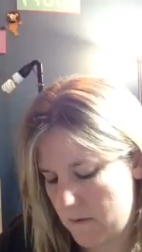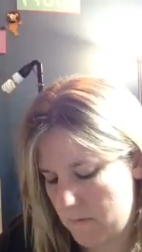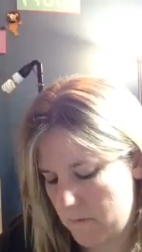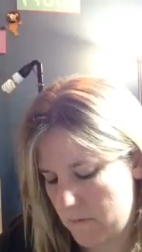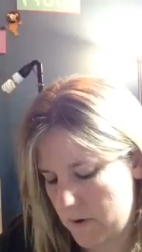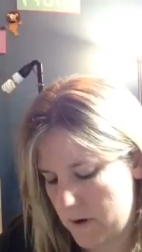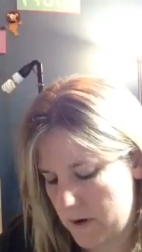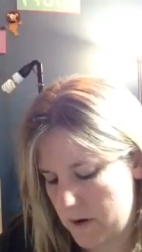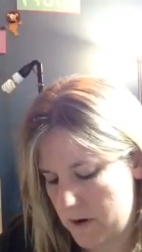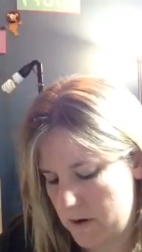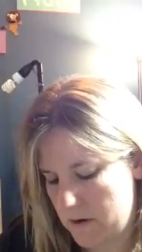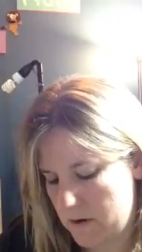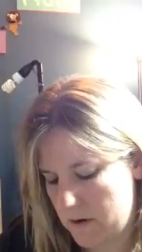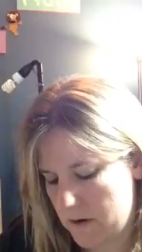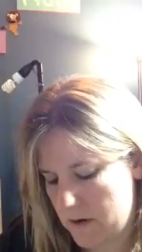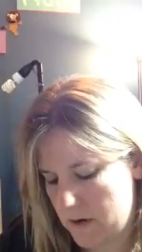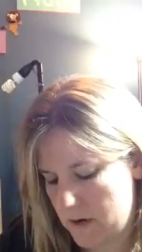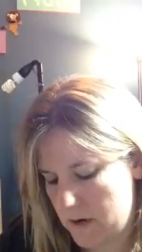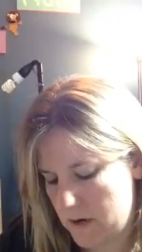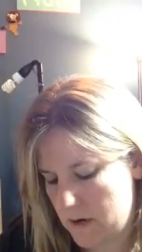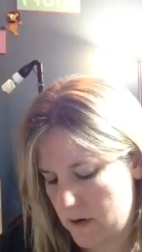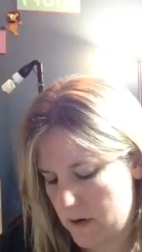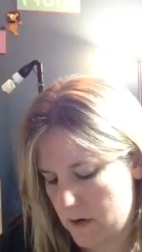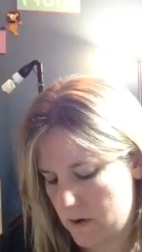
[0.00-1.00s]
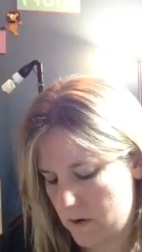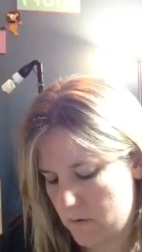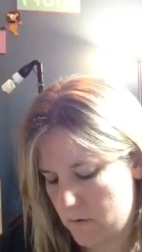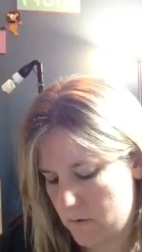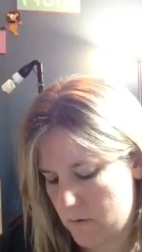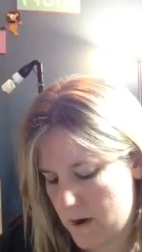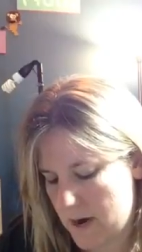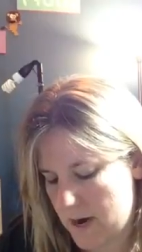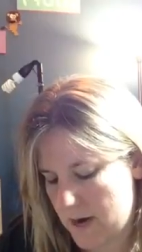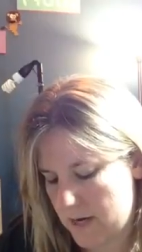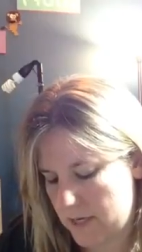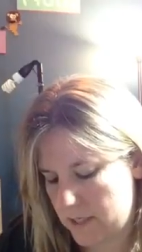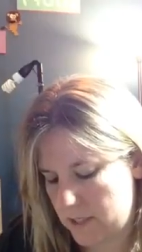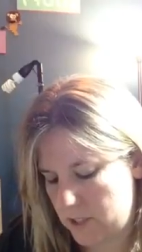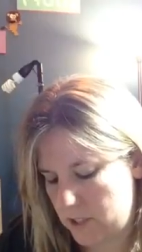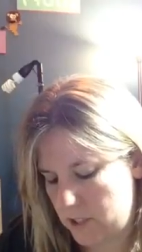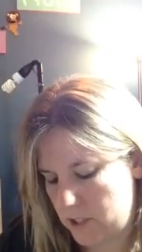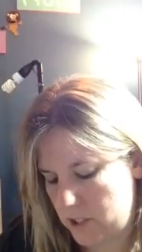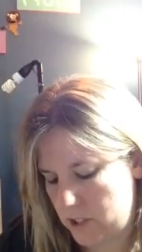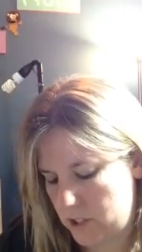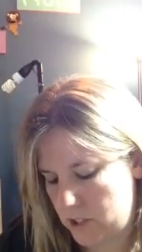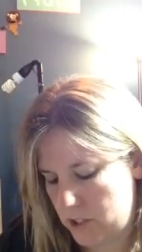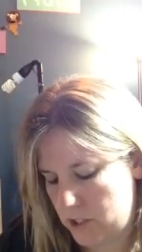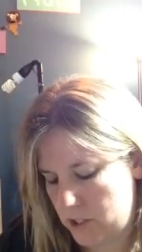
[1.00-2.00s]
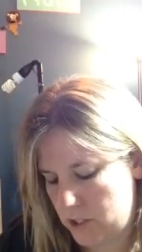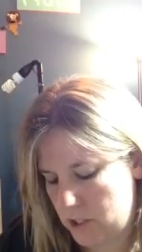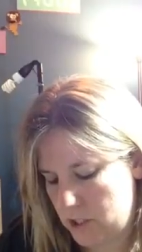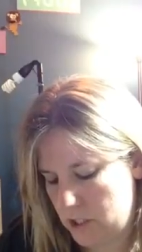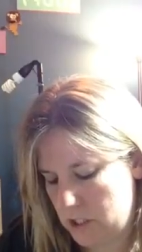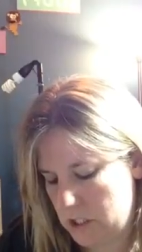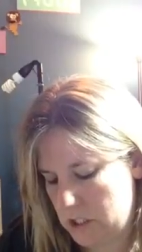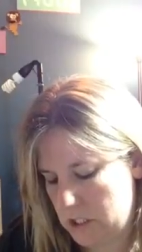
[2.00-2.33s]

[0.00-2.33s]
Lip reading: where you can go watch